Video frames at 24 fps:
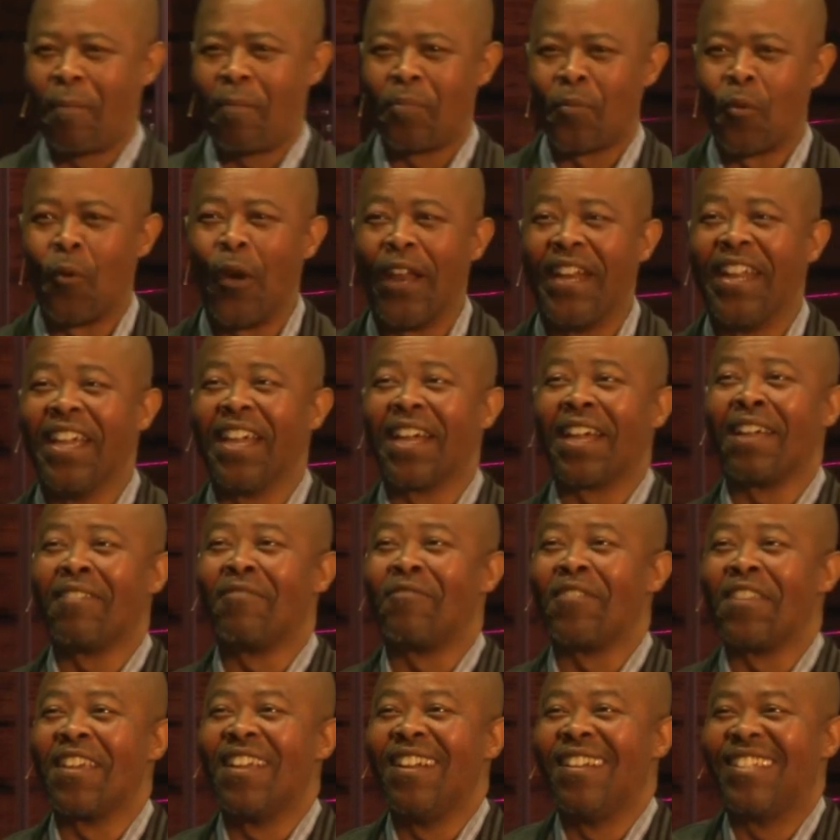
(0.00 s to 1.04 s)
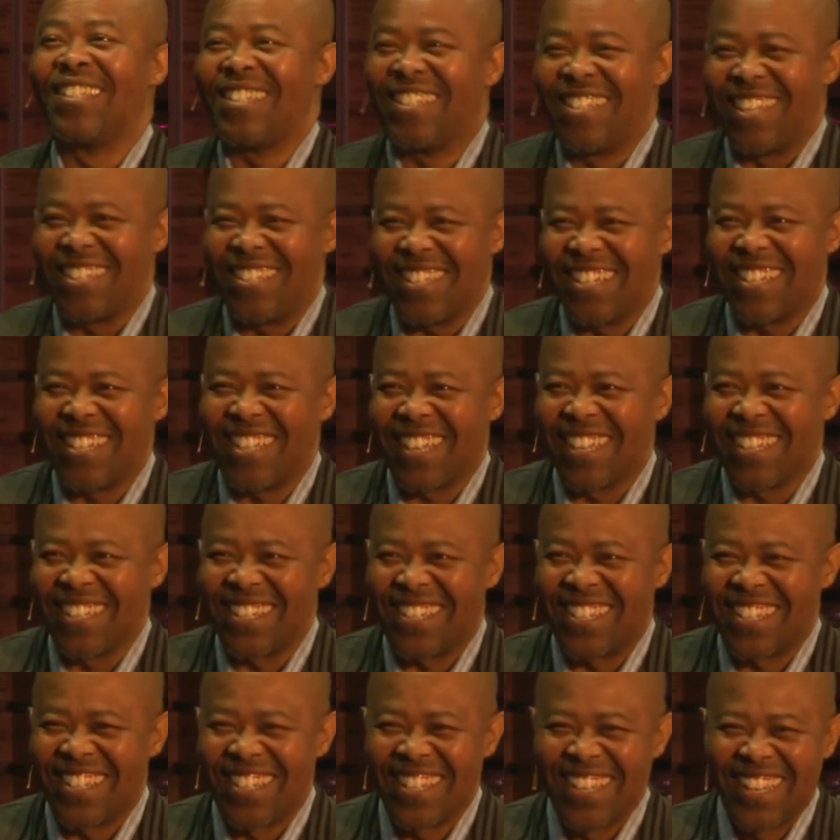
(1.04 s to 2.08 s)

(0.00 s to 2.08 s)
When he reveals the secrets.